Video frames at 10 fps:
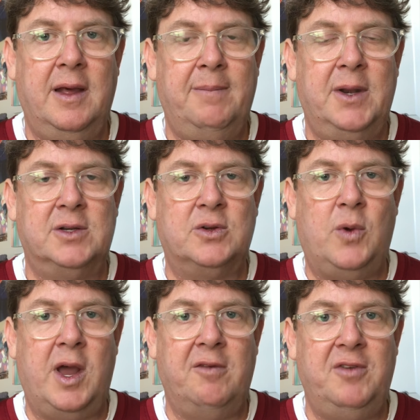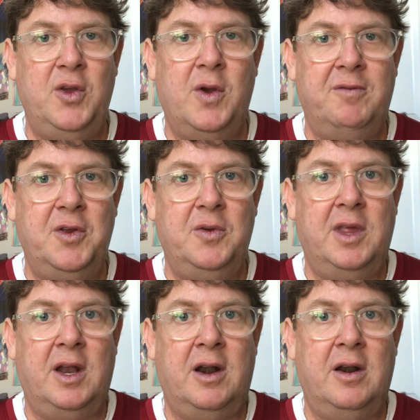There's quite a few of you
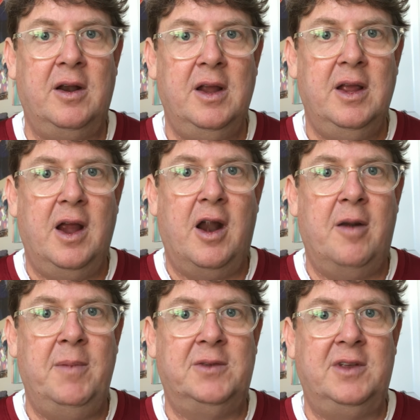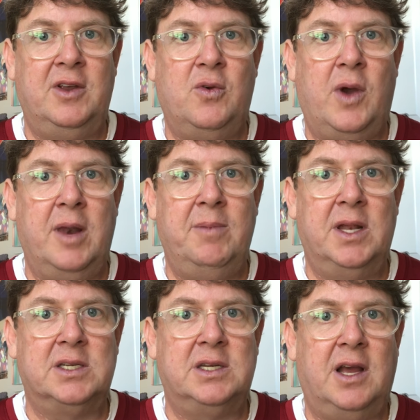that are missing quite a bit
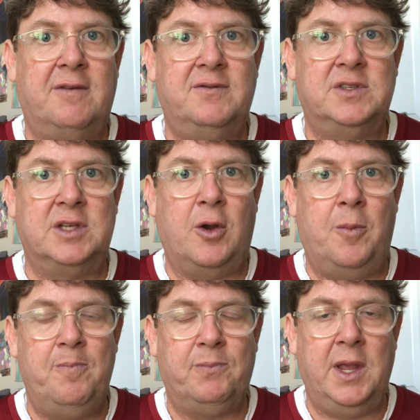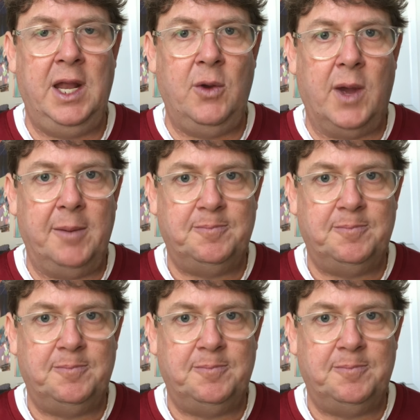of stuff. So anyway,